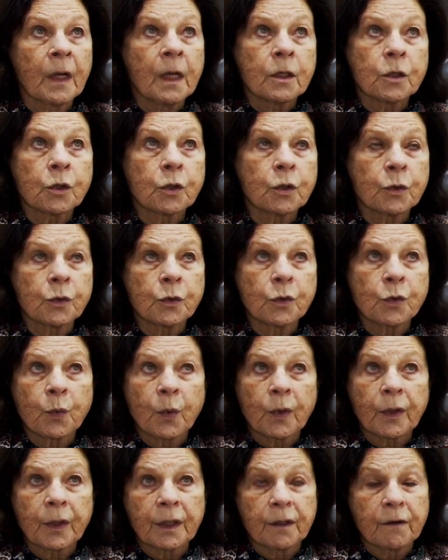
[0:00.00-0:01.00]
Students
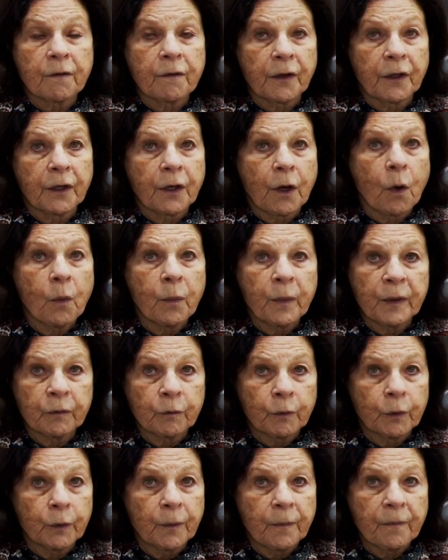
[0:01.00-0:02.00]
work in a very open
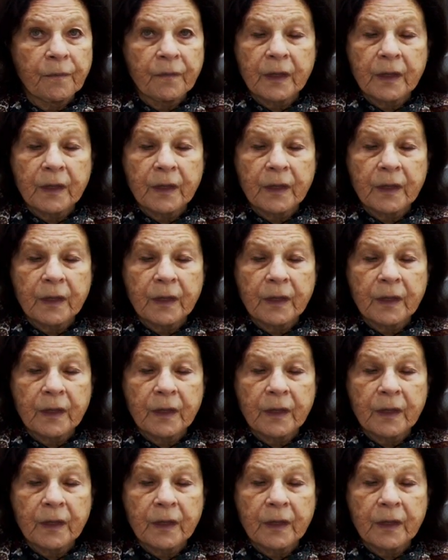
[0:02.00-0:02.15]
room.